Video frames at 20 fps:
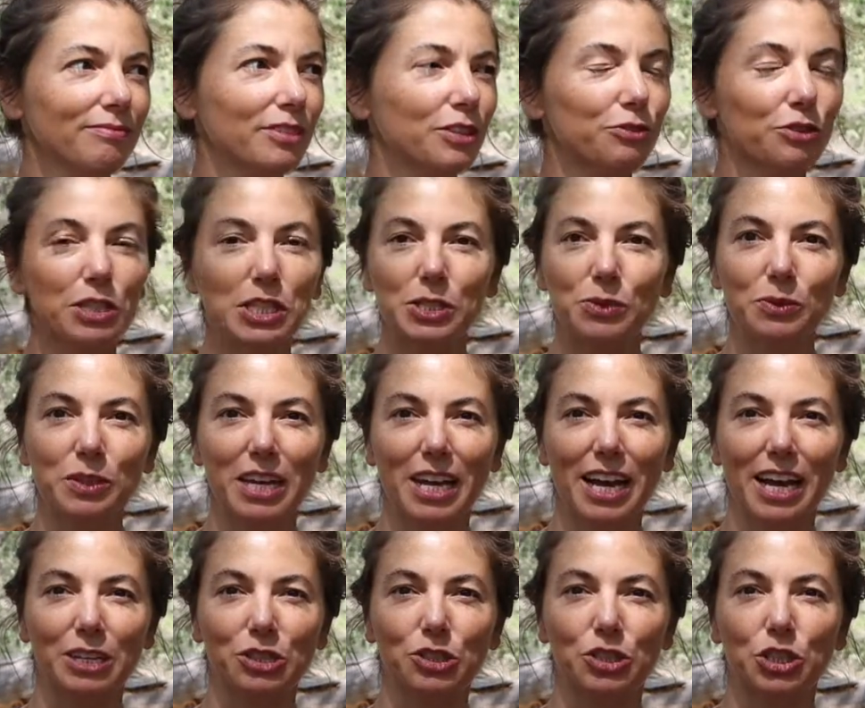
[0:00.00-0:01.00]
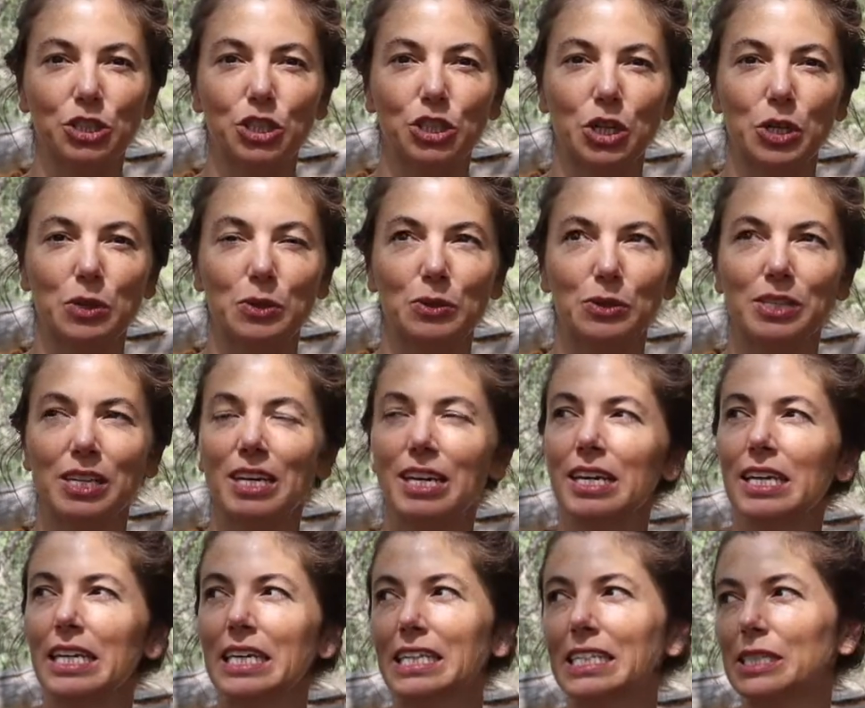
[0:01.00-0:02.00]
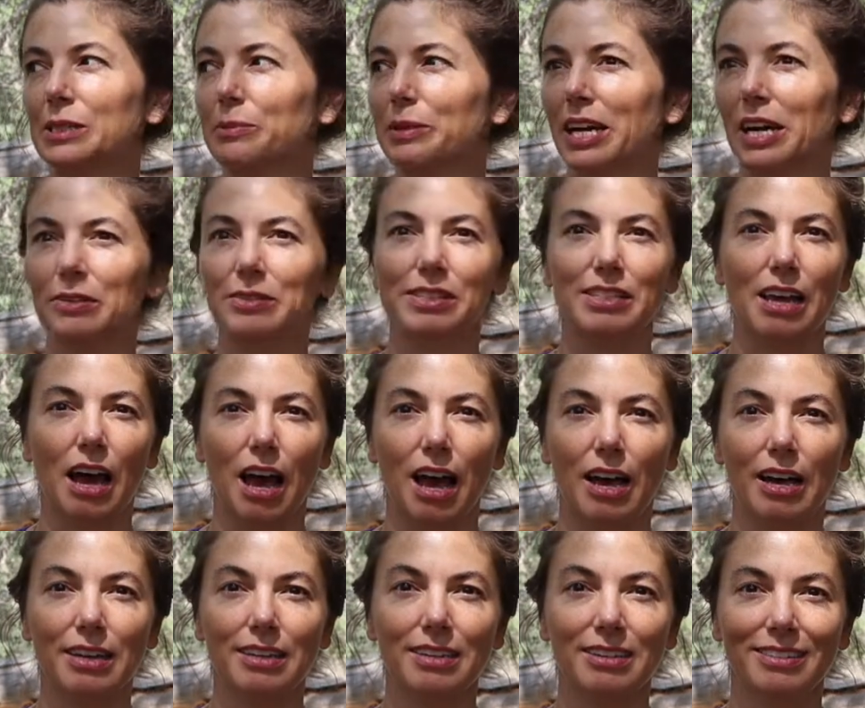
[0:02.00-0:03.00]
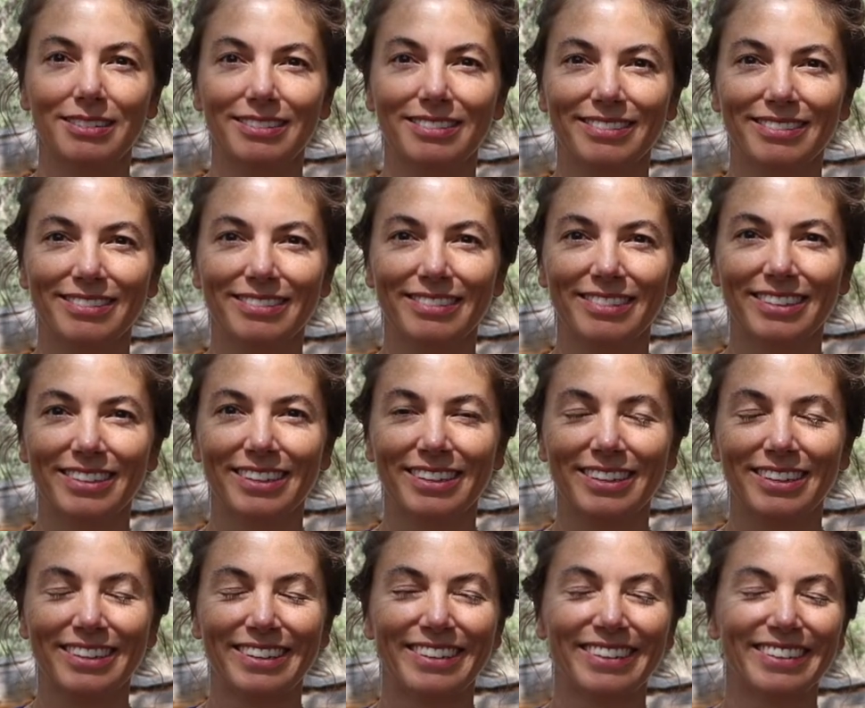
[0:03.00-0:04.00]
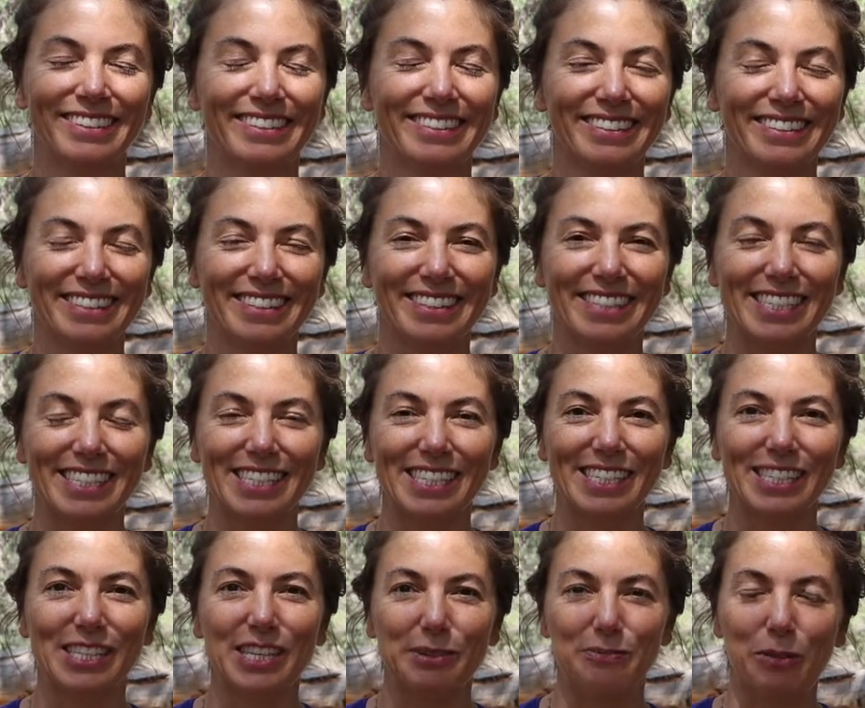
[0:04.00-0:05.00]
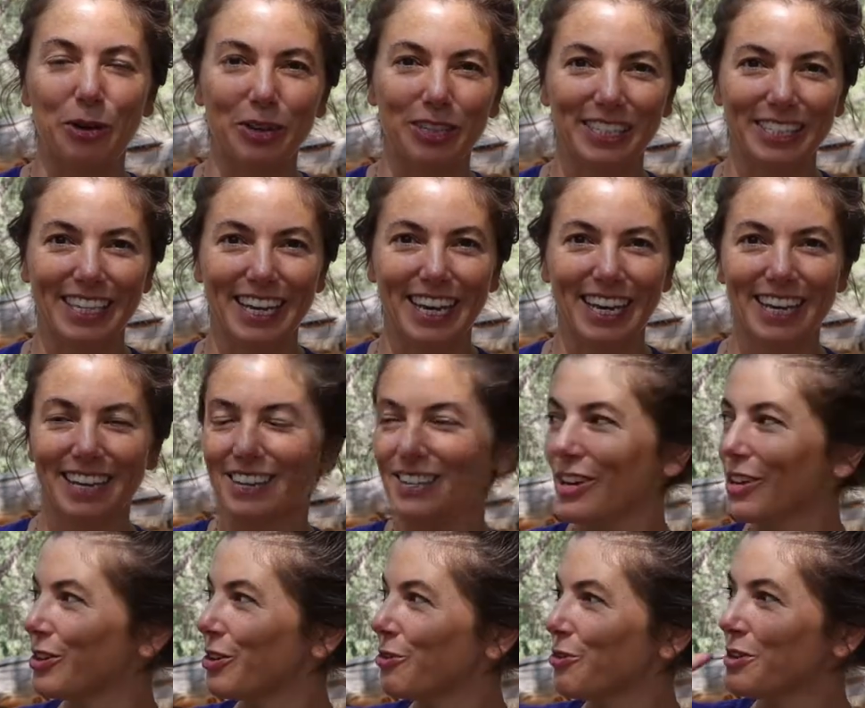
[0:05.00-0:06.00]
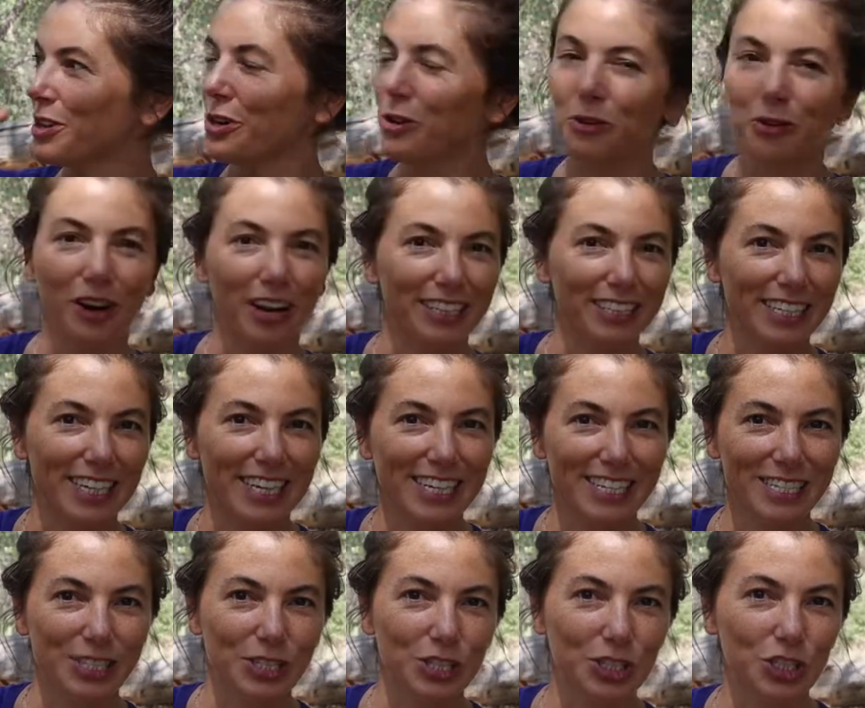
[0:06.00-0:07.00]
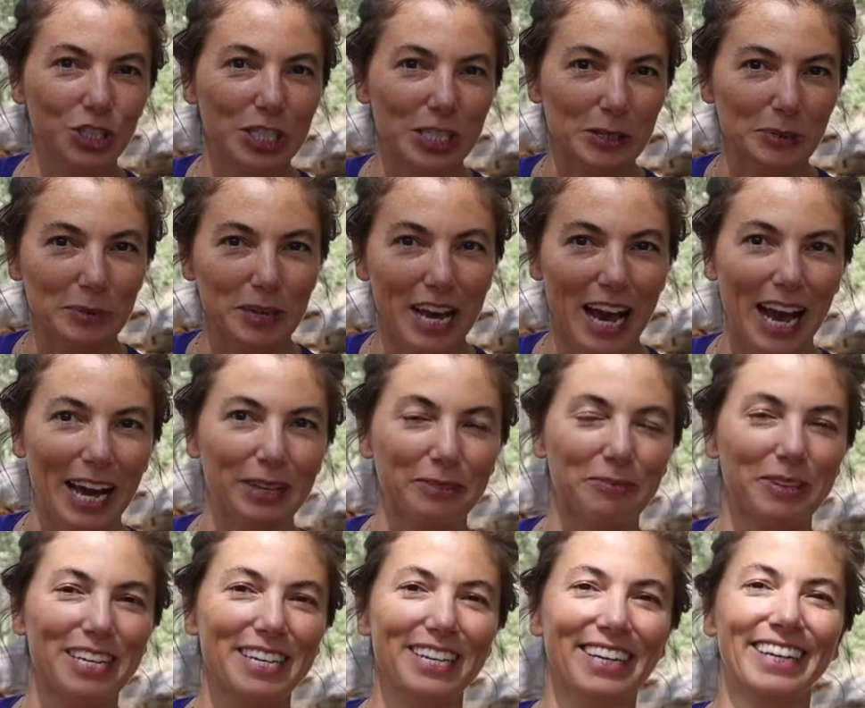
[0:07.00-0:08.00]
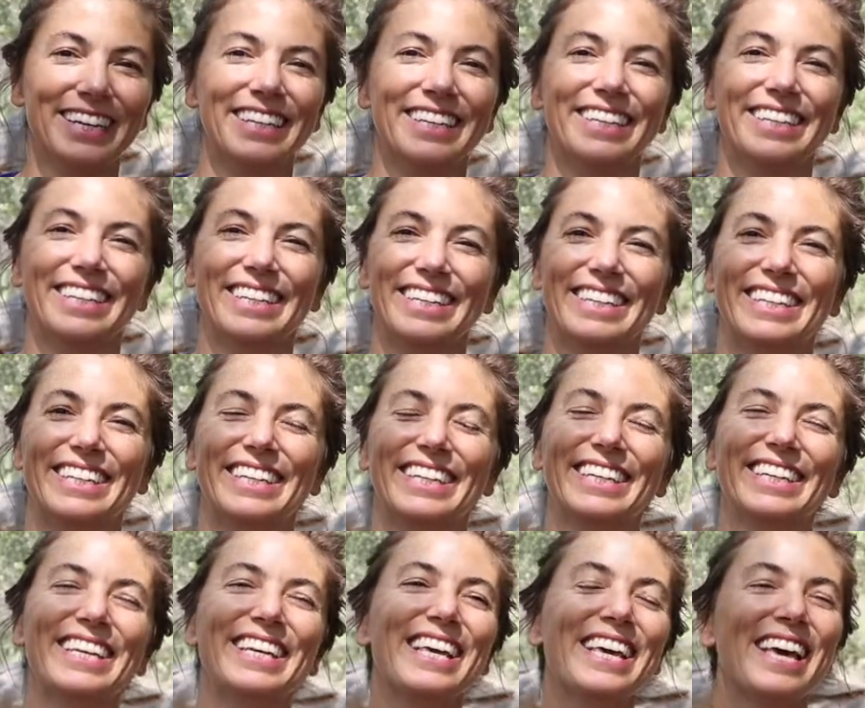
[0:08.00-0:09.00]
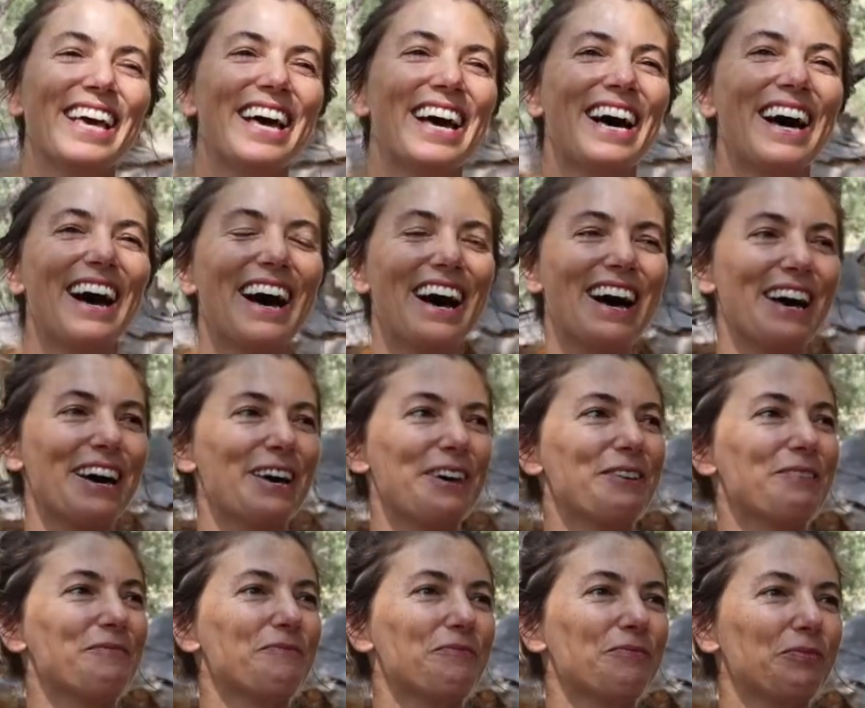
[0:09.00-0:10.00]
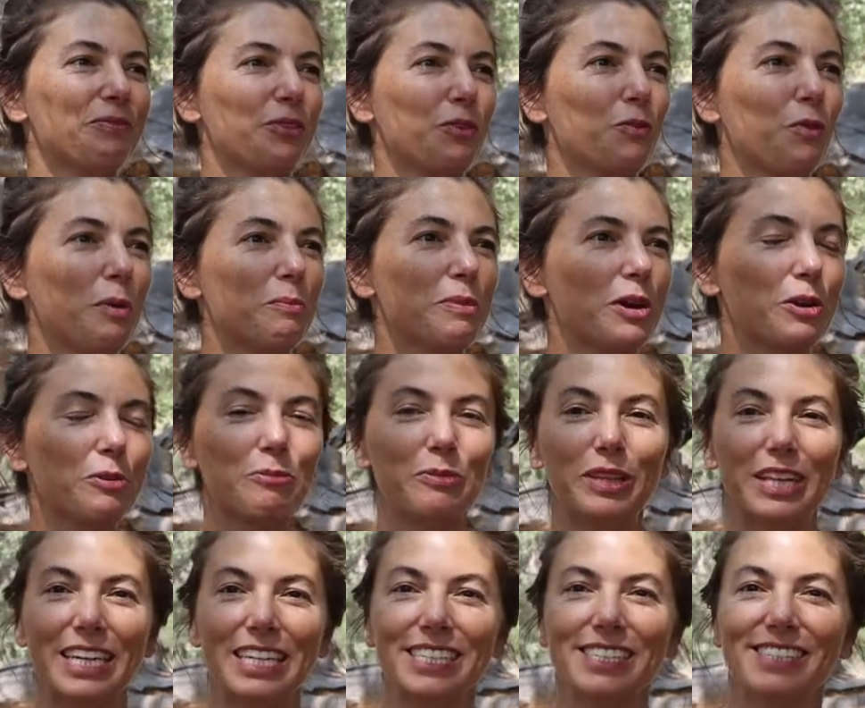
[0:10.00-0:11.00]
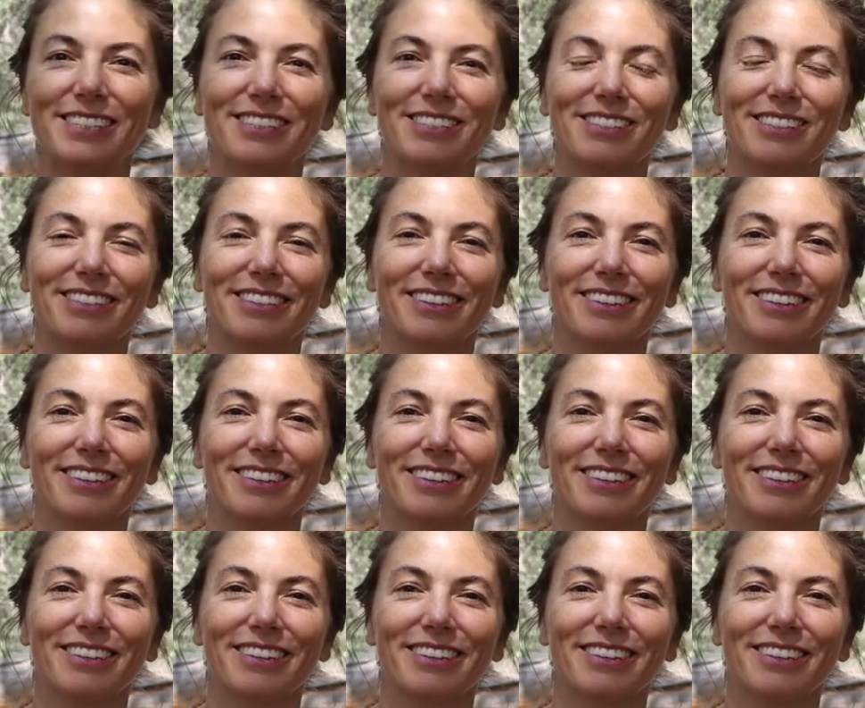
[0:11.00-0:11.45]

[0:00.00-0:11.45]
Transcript: For this one, I actually chose to be outside. This is the Bosque. The Rio Grande is just behind me. What better place